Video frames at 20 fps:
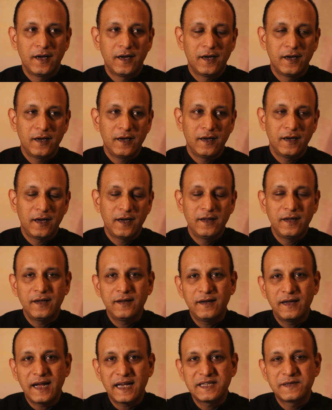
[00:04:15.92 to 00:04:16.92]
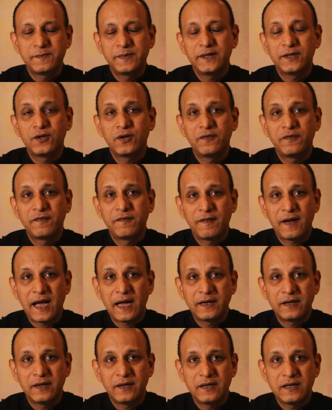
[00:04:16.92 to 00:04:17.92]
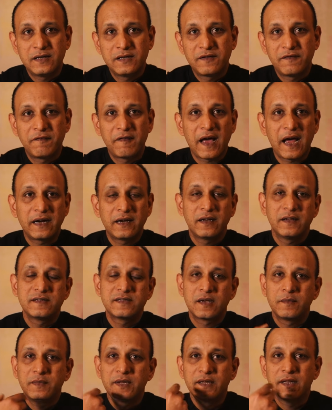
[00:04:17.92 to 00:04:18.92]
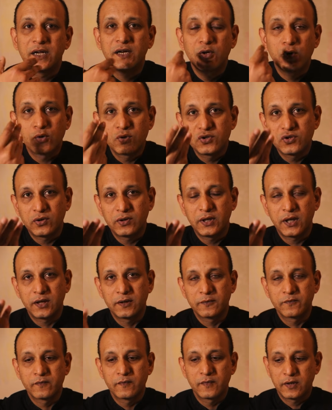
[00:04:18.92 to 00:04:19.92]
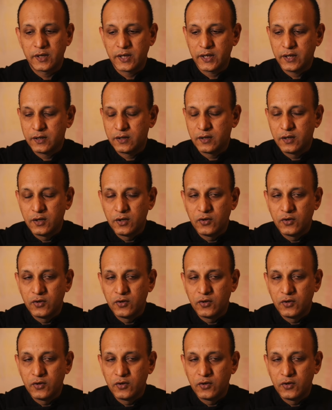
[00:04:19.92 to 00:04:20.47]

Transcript: Another aspect of fat is something that coats your tongue, right?